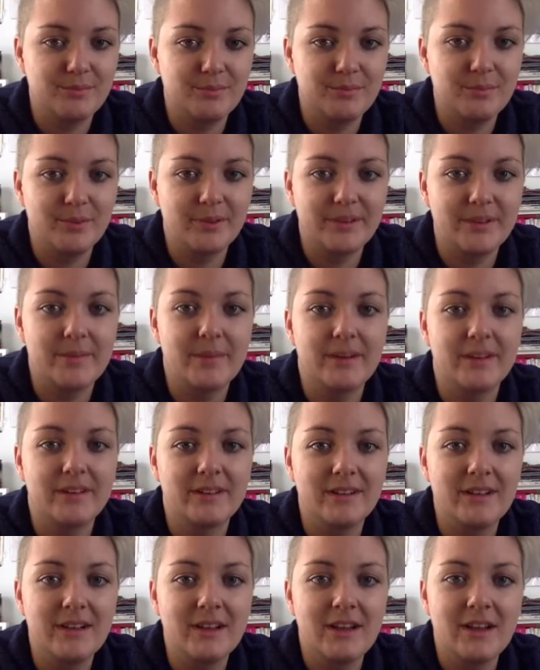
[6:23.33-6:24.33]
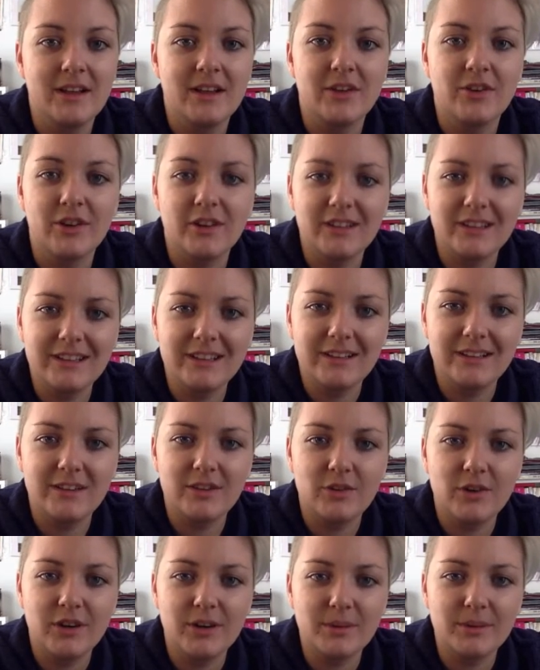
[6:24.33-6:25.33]
must have been incredibly
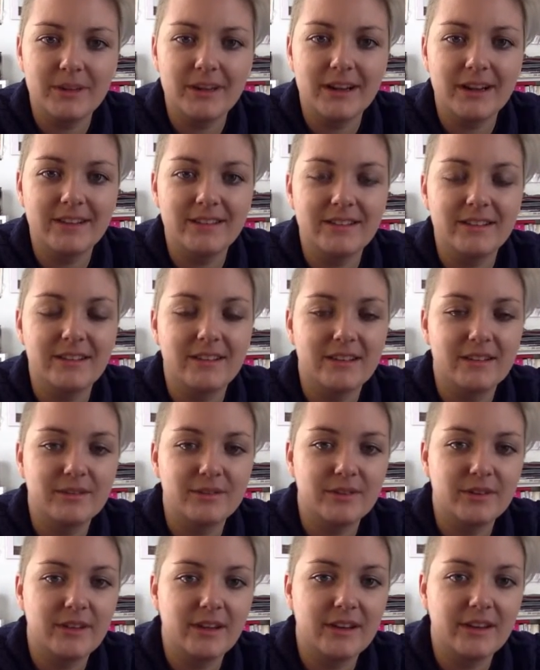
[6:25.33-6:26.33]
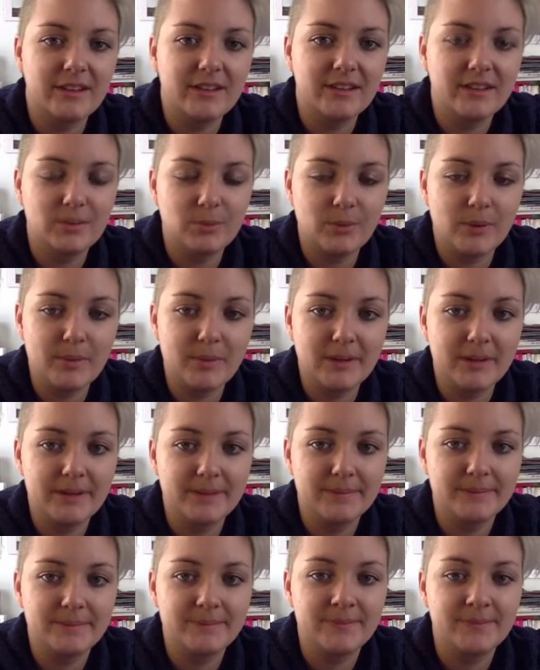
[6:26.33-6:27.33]
incredibly isolating for a lot of these
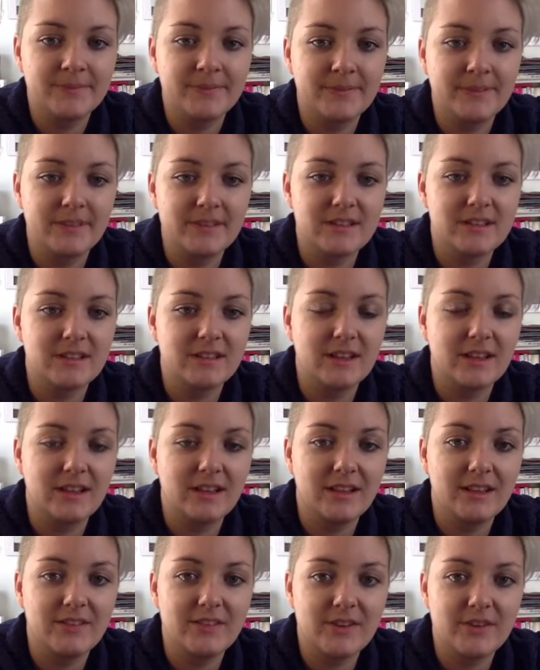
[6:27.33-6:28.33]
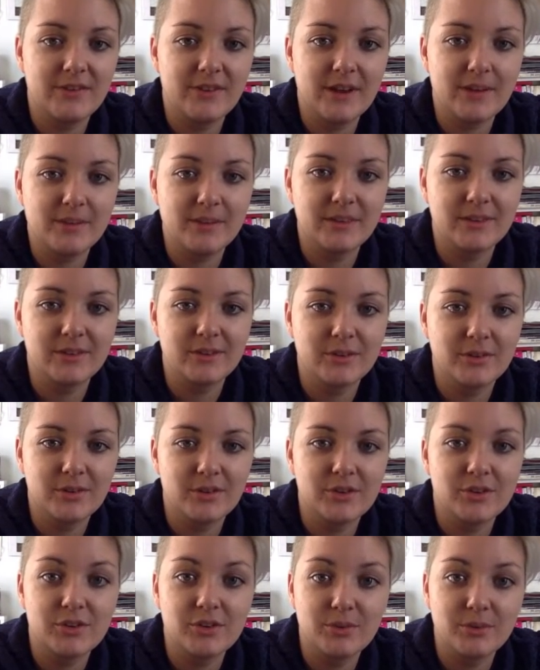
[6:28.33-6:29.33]
women to like leave their families in order
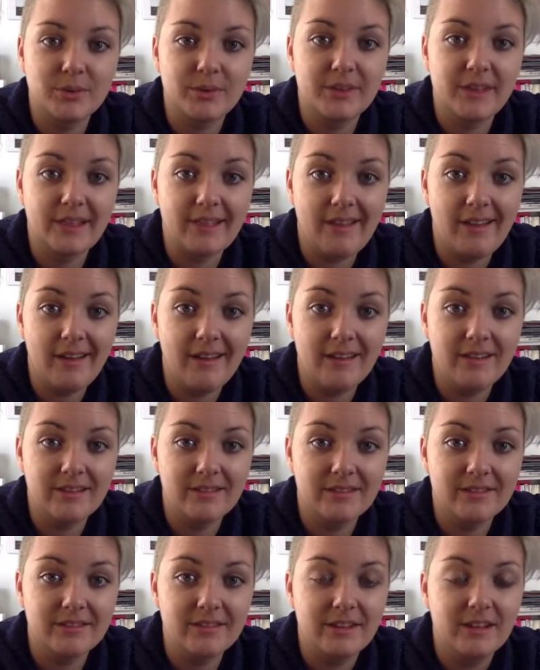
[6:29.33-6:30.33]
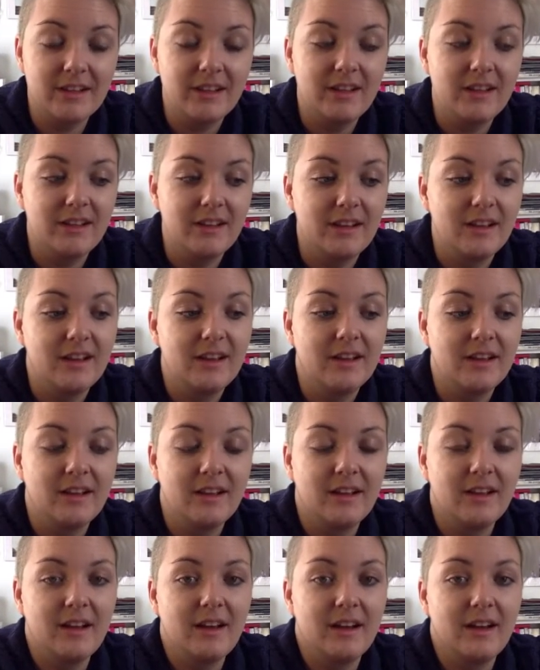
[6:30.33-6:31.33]
to do what they love.
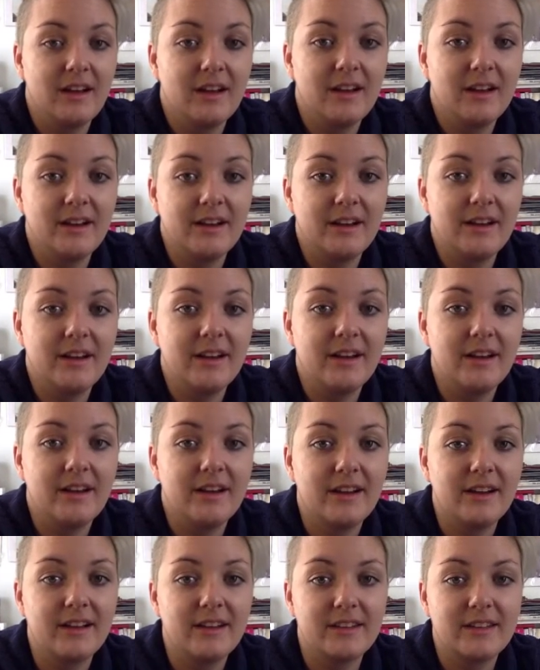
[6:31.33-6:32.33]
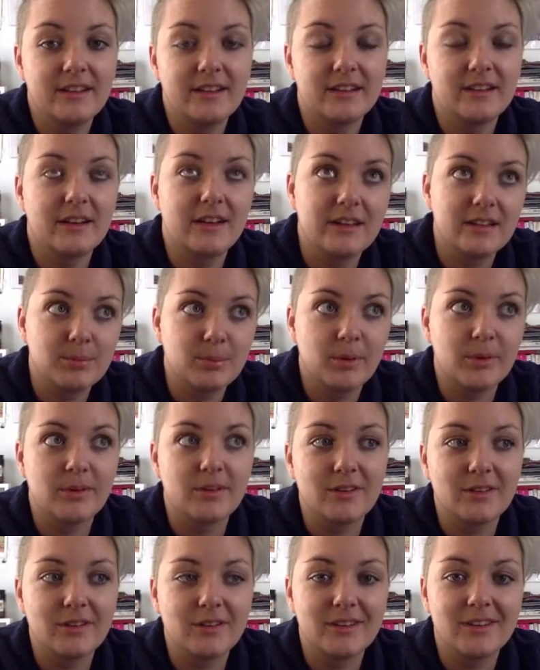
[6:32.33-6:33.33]
Uh, and then, kind of
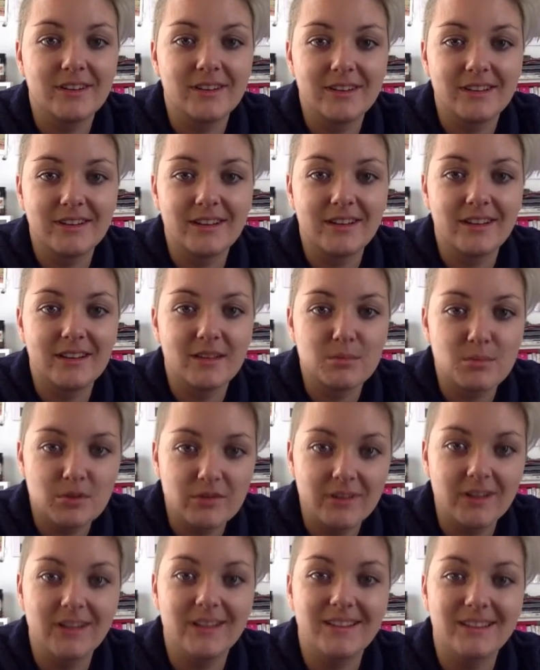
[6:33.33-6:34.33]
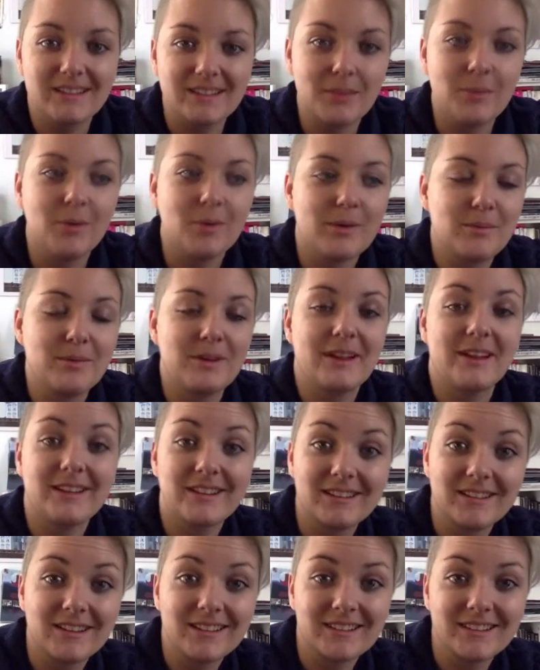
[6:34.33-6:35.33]
spoiler alert, at the end of the movie, the WNBA
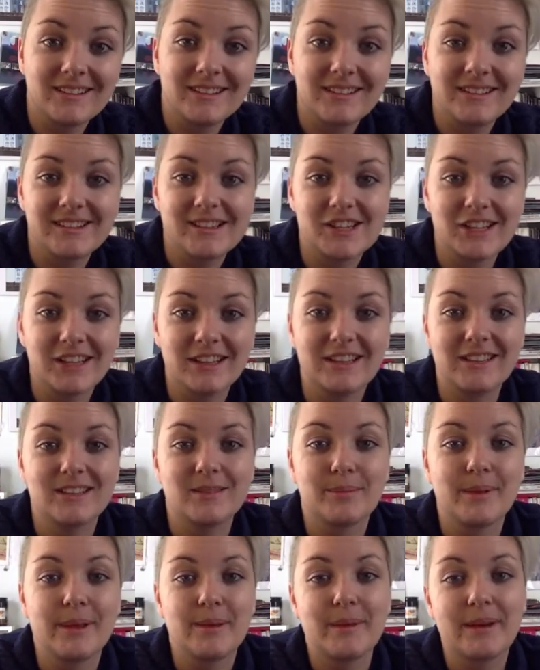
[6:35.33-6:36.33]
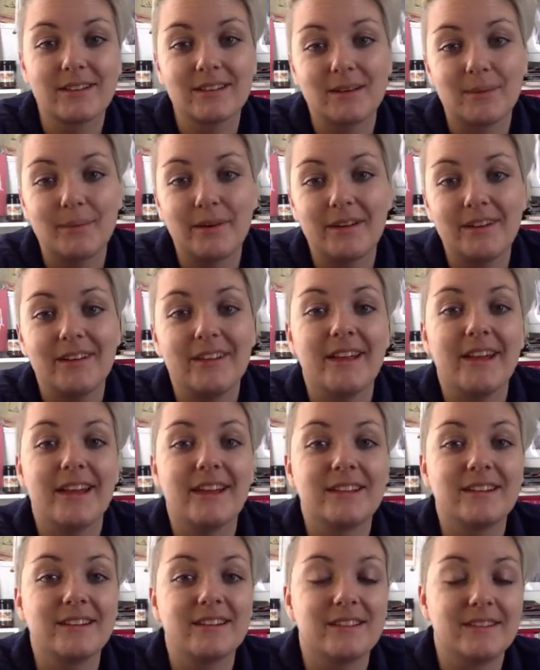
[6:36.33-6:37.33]
exists, and she gets to play basketball
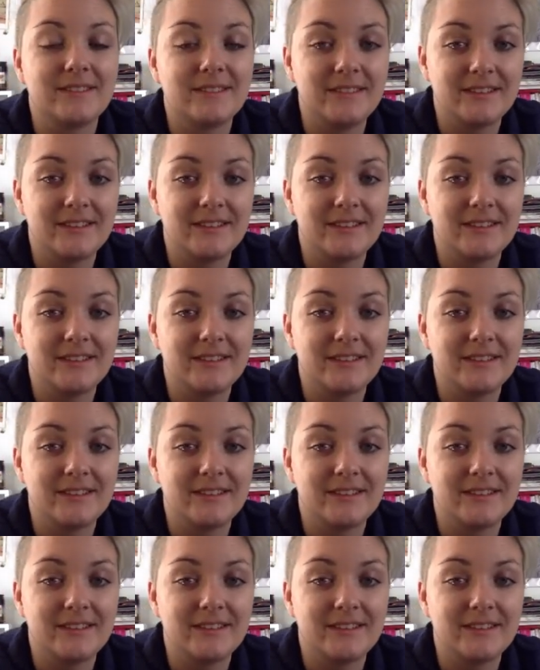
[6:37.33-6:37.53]
and